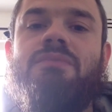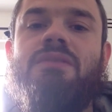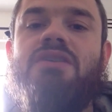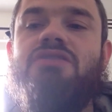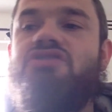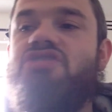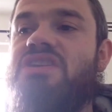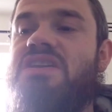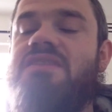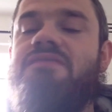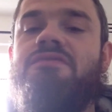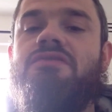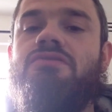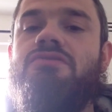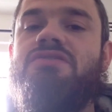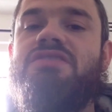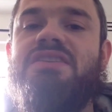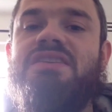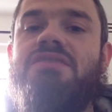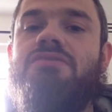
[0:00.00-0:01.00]
Achieve new
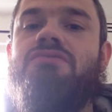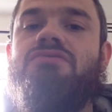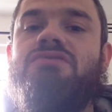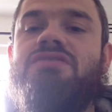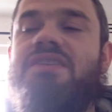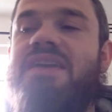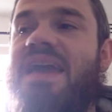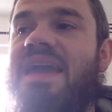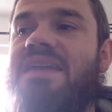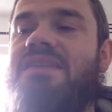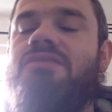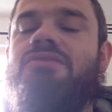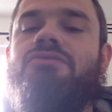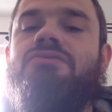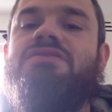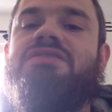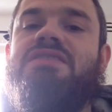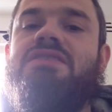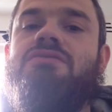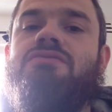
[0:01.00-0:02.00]
skills, gain new
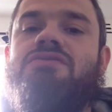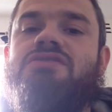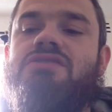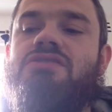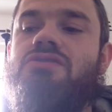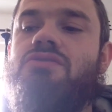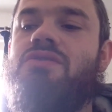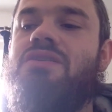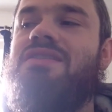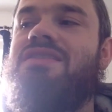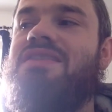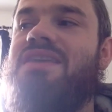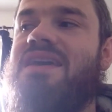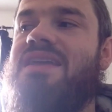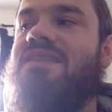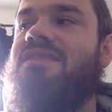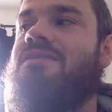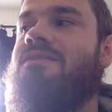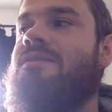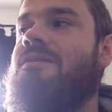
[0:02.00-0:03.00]
skills, so you can
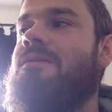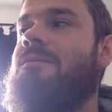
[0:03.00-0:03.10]
then